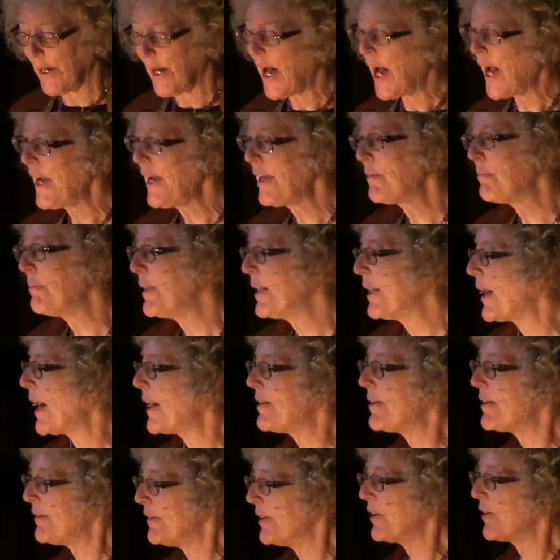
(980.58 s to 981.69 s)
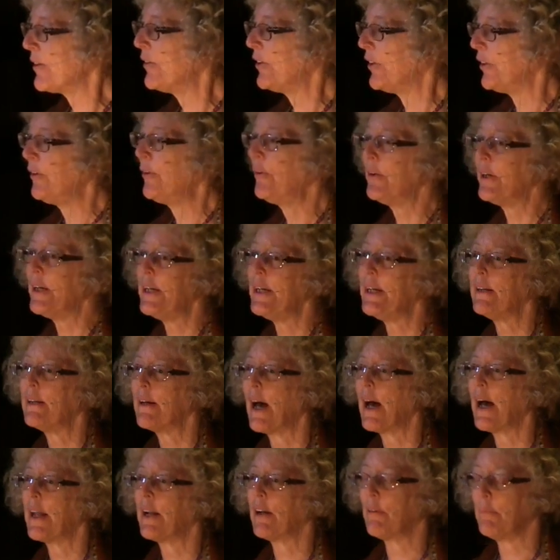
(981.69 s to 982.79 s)
I admit I still do eat
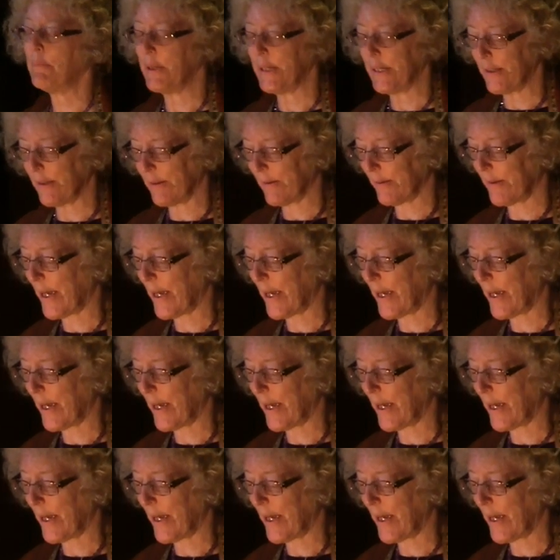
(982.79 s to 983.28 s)
idol meat